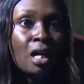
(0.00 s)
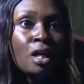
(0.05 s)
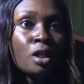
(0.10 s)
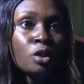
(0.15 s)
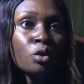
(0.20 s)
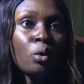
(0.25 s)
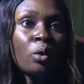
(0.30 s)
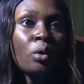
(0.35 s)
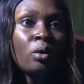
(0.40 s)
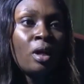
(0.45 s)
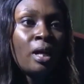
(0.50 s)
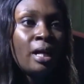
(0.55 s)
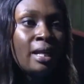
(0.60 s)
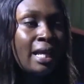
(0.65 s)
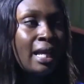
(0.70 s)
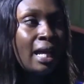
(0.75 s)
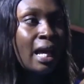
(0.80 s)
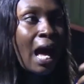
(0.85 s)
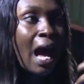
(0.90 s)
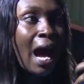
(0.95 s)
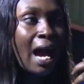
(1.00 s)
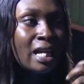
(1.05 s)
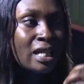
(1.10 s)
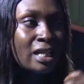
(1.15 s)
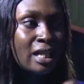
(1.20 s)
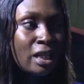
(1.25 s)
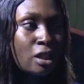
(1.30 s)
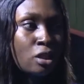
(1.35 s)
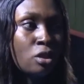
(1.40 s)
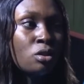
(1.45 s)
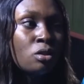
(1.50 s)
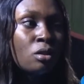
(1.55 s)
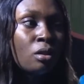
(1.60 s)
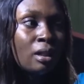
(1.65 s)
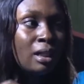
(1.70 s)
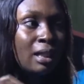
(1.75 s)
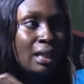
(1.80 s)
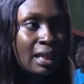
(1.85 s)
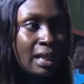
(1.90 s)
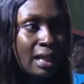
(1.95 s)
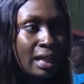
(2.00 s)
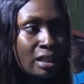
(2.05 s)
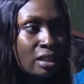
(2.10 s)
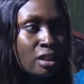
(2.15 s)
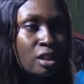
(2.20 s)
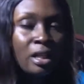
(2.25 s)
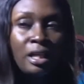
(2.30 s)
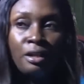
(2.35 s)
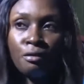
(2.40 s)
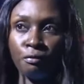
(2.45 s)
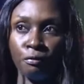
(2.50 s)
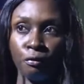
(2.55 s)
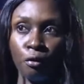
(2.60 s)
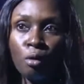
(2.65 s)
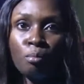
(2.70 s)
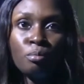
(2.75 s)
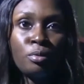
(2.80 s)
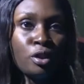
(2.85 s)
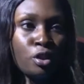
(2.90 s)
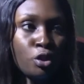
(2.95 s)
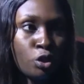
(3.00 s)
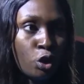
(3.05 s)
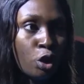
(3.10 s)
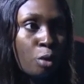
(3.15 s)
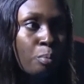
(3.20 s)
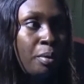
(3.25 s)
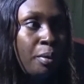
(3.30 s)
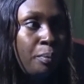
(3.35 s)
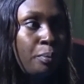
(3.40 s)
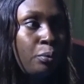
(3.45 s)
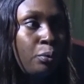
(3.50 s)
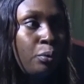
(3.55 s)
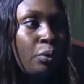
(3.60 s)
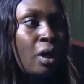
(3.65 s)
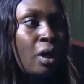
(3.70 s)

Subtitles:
So the idea is, let's inform these young people